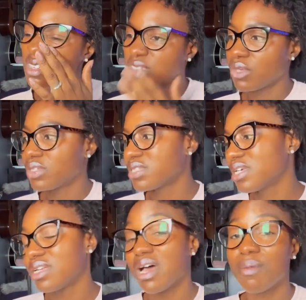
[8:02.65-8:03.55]
So as I
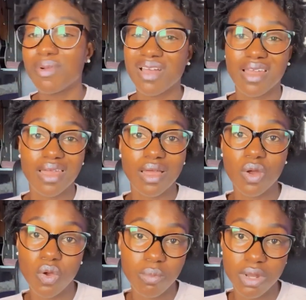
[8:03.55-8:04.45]
said, I'm kind of like
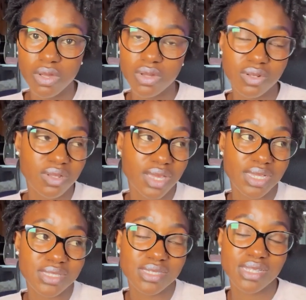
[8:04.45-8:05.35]
home alone. The
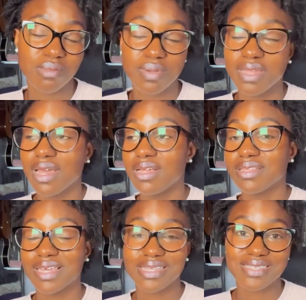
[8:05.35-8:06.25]
kids are sleeping and the
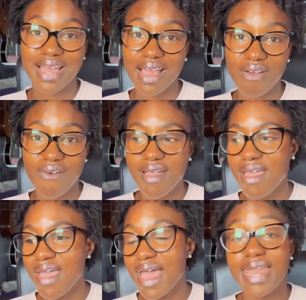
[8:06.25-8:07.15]
kids are out,
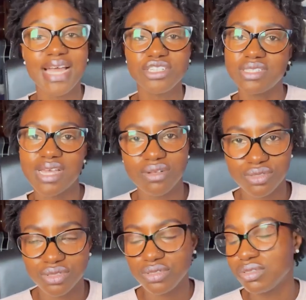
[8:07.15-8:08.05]
and Ashley's out
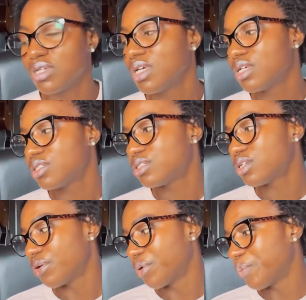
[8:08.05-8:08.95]
too.
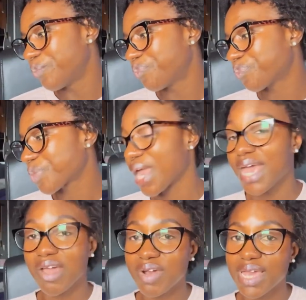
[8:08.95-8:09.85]
So
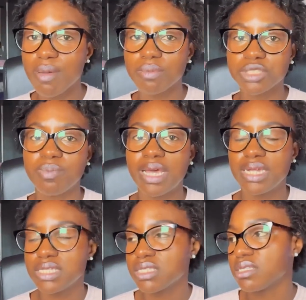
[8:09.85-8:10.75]
here I am. I'm just
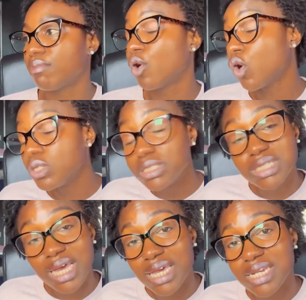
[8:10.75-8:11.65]
planning some
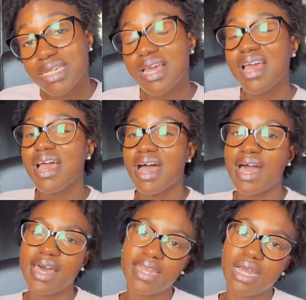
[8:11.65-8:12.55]
content,
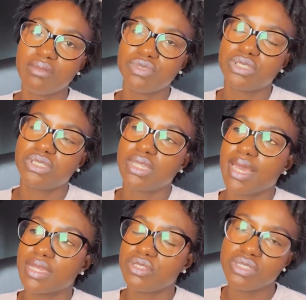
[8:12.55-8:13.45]
and I'm just
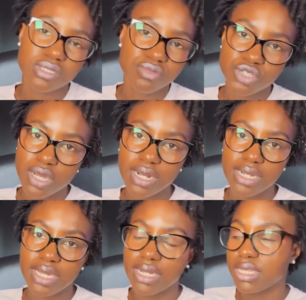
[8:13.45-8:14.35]
like doing some
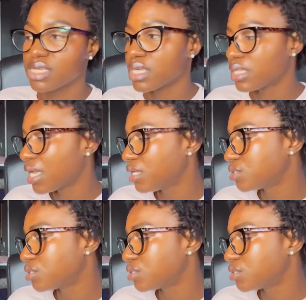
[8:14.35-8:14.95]
journaling and things like that.